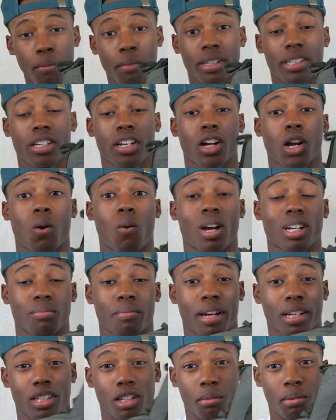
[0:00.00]
Make sure y'all go watch
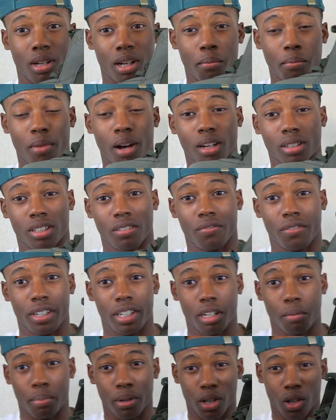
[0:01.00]
my double unboxing
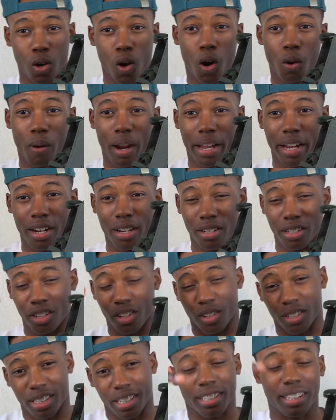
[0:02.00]
video. I put a card right here so
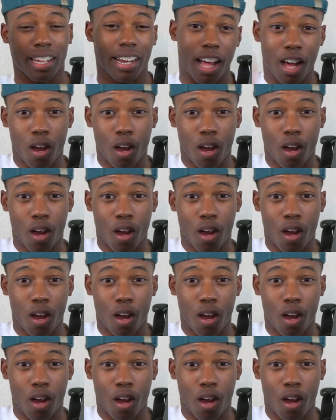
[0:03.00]
y'all can check that